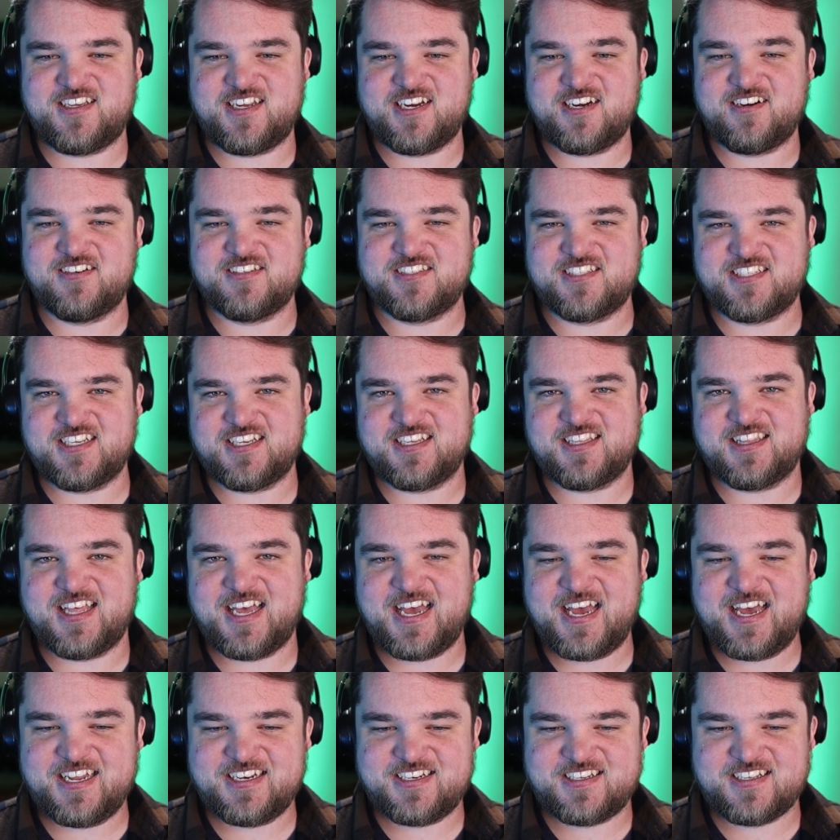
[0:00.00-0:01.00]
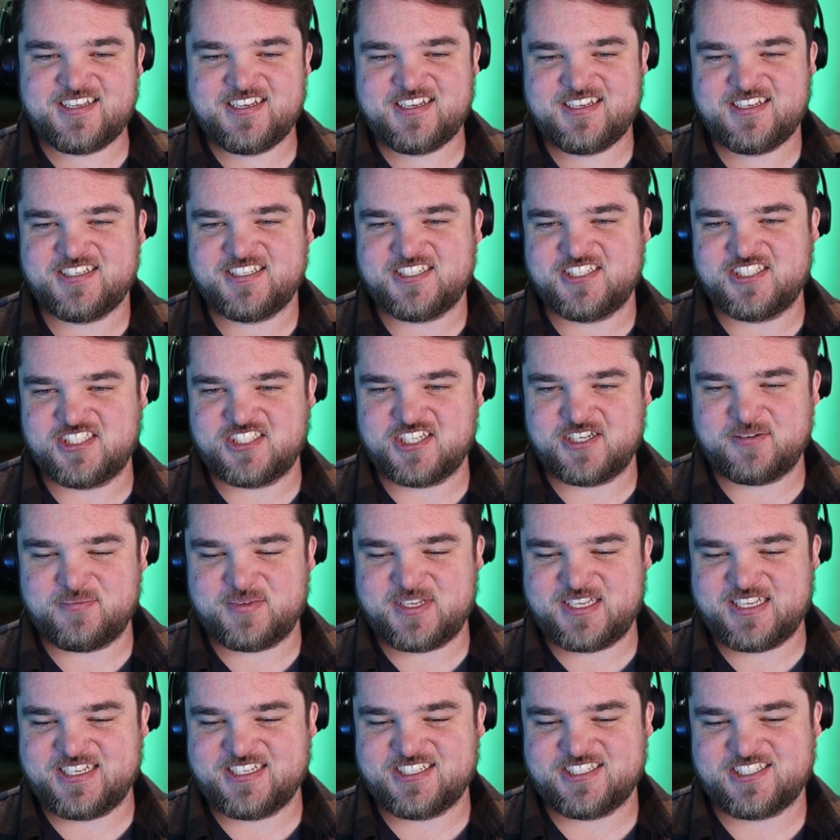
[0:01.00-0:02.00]
guaranteeing that,
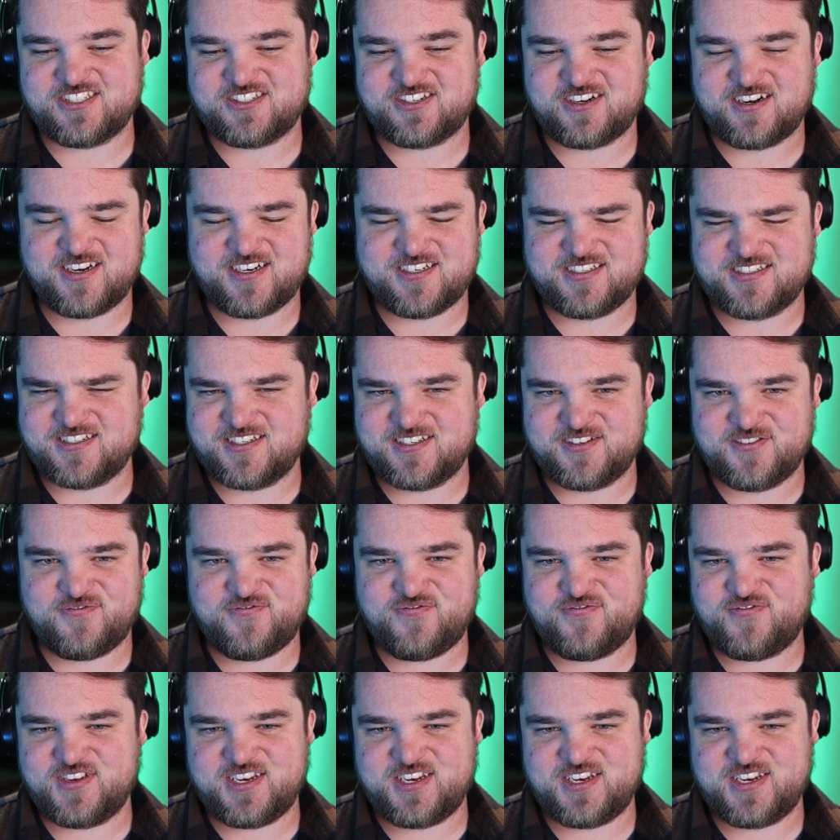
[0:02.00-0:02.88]
Jimmy is trying to